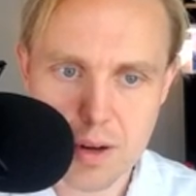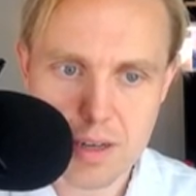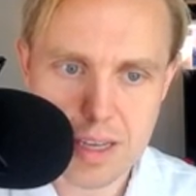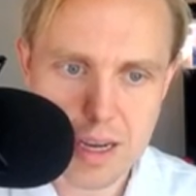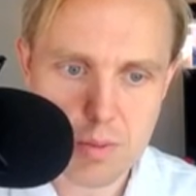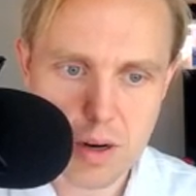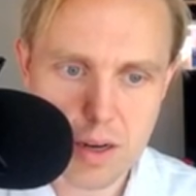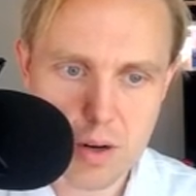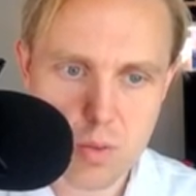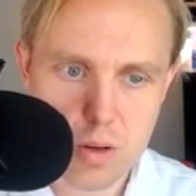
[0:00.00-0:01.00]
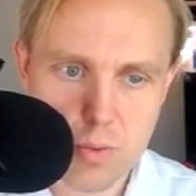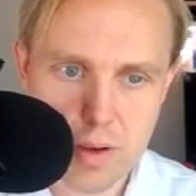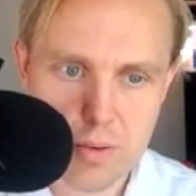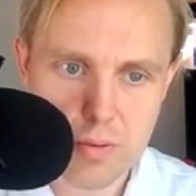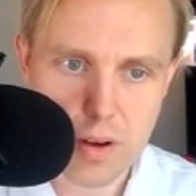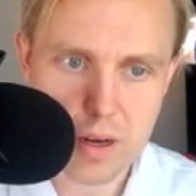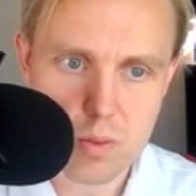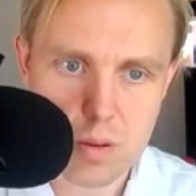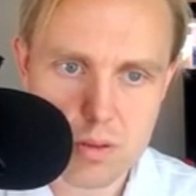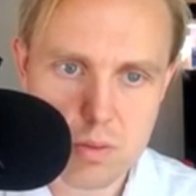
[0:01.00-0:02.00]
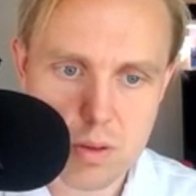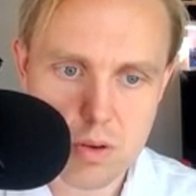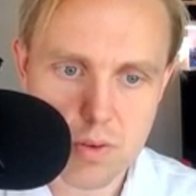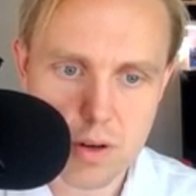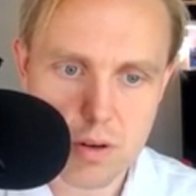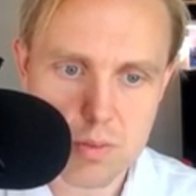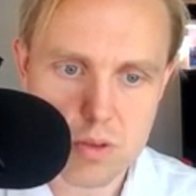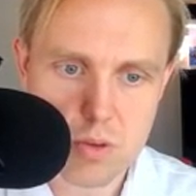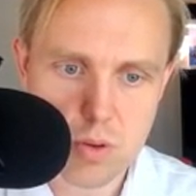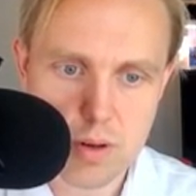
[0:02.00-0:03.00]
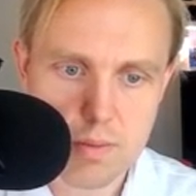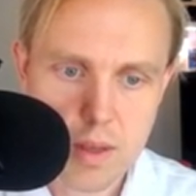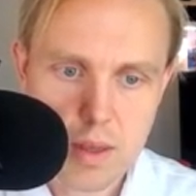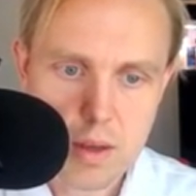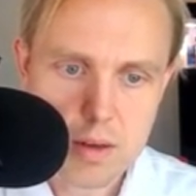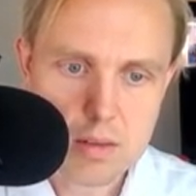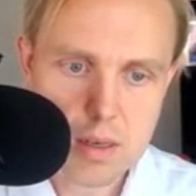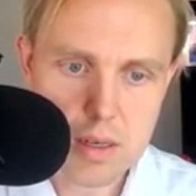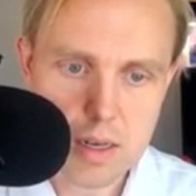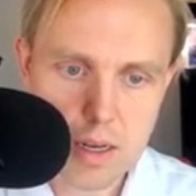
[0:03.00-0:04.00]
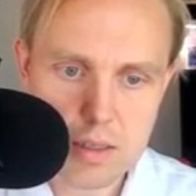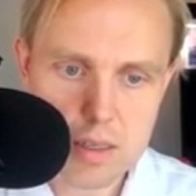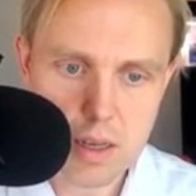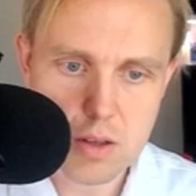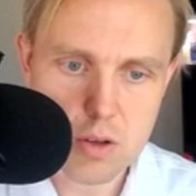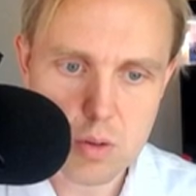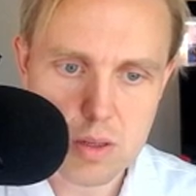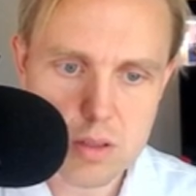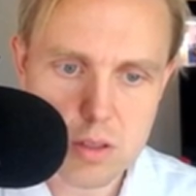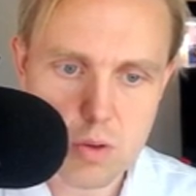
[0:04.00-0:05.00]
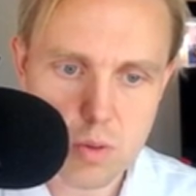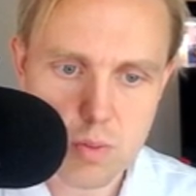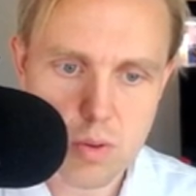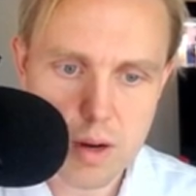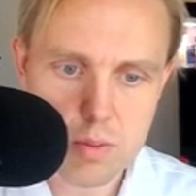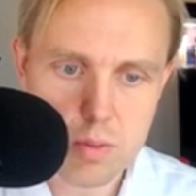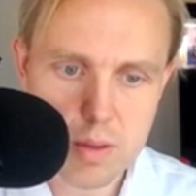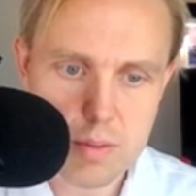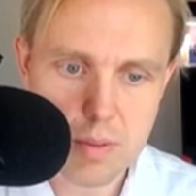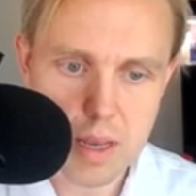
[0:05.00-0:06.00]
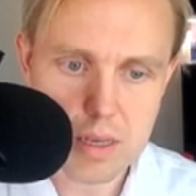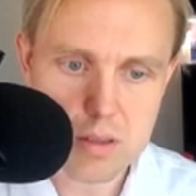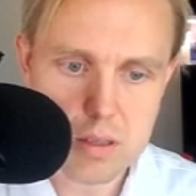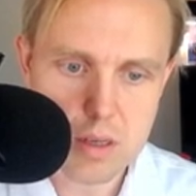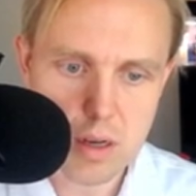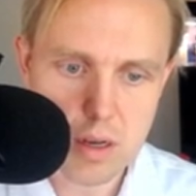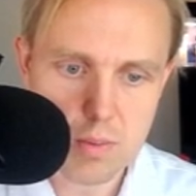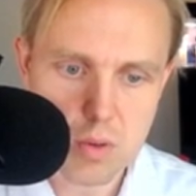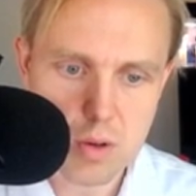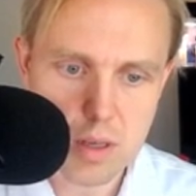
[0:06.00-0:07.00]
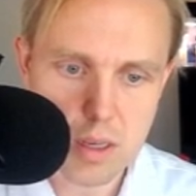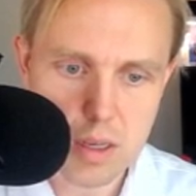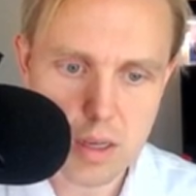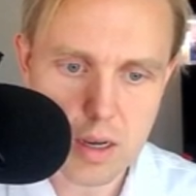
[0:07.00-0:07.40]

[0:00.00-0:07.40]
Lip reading: camera. I kind of wonder if we can find one. So we go over here to Missouri. It's in St. Louis, so we're probably best looking